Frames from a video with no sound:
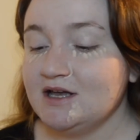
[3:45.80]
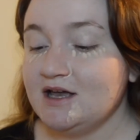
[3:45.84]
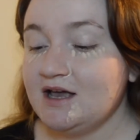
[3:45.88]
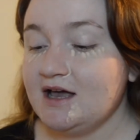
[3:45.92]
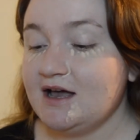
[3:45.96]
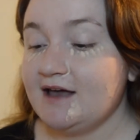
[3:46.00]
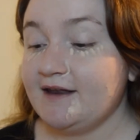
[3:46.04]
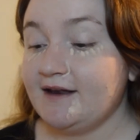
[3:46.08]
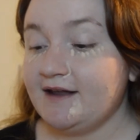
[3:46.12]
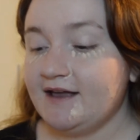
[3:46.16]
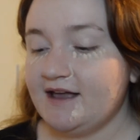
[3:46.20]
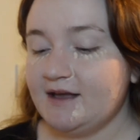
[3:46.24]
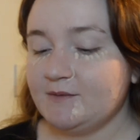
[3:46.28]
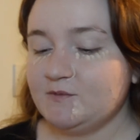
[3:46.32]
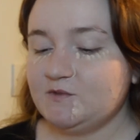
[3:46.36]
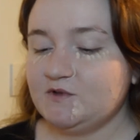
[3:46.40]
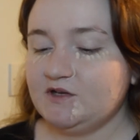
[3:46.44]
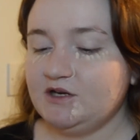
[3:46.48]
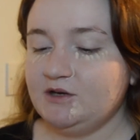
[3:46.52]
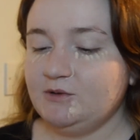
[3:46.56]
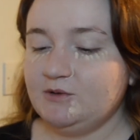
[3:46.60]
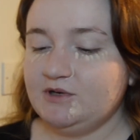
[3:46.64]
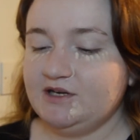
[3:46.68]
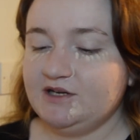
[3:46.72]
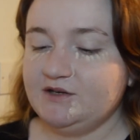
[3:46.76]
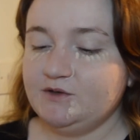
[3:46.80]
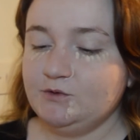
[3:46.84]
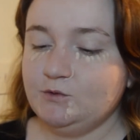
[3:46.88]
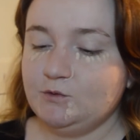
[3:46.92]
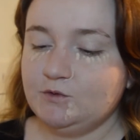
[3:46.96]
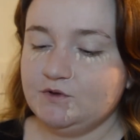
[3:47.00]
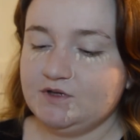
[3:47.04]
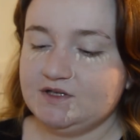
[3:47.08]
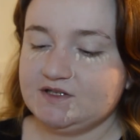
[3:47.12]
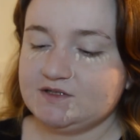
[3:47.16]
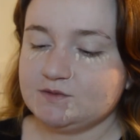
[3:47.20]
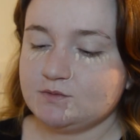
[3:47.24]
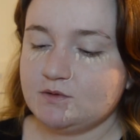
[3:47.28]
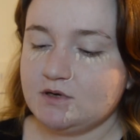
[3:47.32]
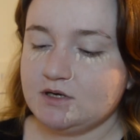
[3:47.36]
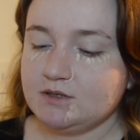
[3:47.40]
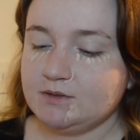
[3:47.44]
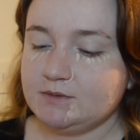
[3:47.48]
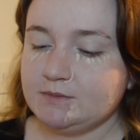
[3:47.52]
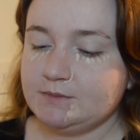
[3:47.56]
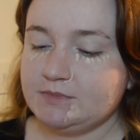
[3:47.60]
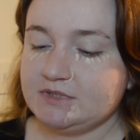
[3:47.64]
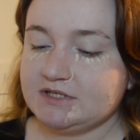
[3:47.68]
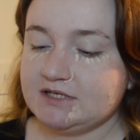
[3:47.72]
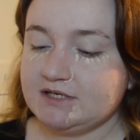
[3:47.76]
And I absolutely adore this
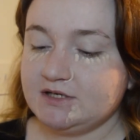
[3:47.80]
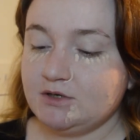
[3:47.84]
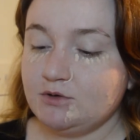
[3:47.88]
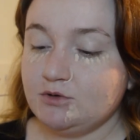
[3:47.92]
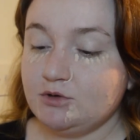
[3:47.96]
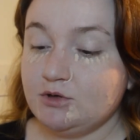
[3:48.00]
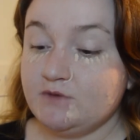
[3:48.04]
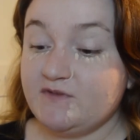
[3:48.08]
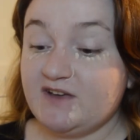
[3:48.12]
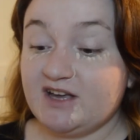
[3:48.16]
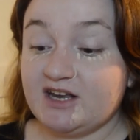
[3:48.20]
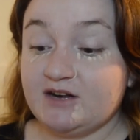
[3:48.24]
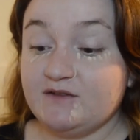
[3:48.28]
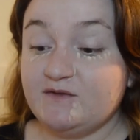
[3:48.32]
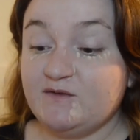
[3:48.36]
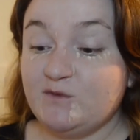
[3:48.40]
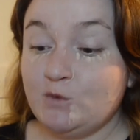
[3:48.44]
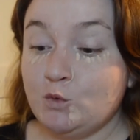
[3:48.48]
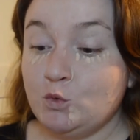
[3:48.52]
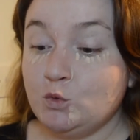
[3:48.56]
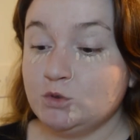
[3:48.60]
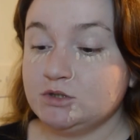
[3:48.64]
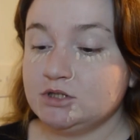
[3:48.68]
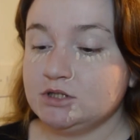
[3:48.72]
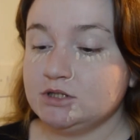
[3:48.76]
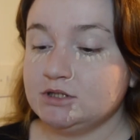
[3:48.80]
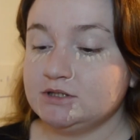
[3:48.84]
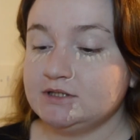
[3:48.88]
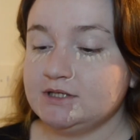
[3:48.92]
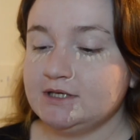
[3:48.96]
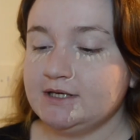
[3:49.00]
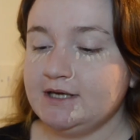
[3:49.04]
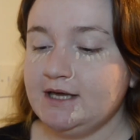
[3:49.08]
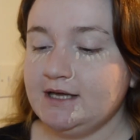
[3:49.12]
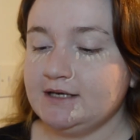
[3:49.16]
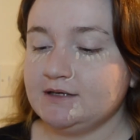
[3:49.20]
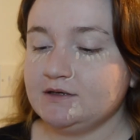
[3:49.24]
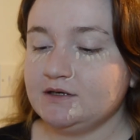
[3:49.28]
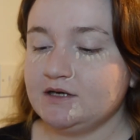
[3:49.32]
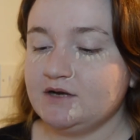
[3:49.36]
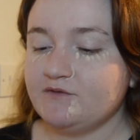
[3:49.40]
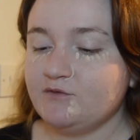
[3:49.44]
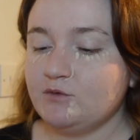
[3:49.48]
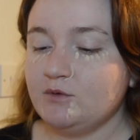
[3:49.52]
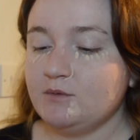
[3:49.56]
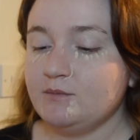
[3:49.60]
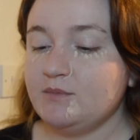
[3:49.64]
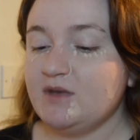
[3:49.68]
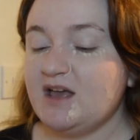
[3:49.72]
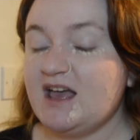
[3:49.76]
one, but I don't know if I can afford to get
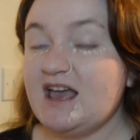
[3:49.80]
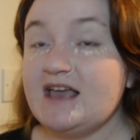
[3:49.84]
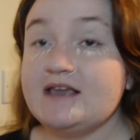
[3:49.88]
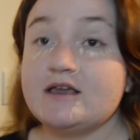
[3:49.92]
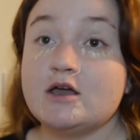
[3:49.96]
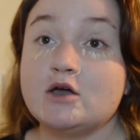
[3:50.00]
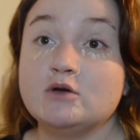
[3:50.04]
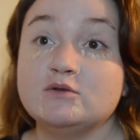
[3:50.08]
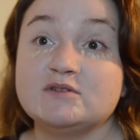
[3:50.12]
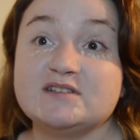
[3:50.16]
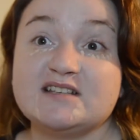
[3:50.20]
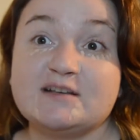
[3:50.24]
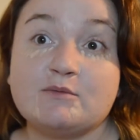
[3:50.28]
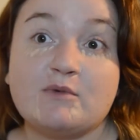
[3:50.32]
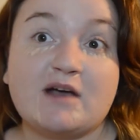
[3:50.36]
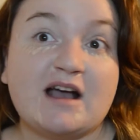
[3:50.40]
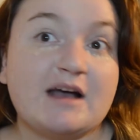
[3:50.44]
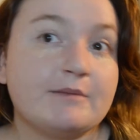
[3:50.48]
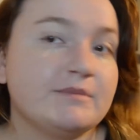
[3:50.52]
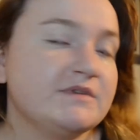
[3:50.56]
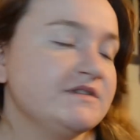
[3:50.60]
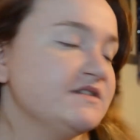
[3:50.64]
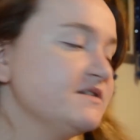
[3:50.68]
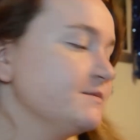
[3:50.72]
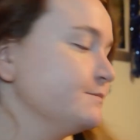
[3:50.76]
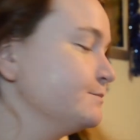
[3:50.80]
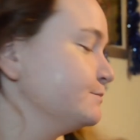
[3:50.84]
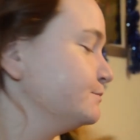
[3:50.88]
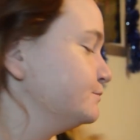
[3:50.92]
another one, but hey, let's see what happens.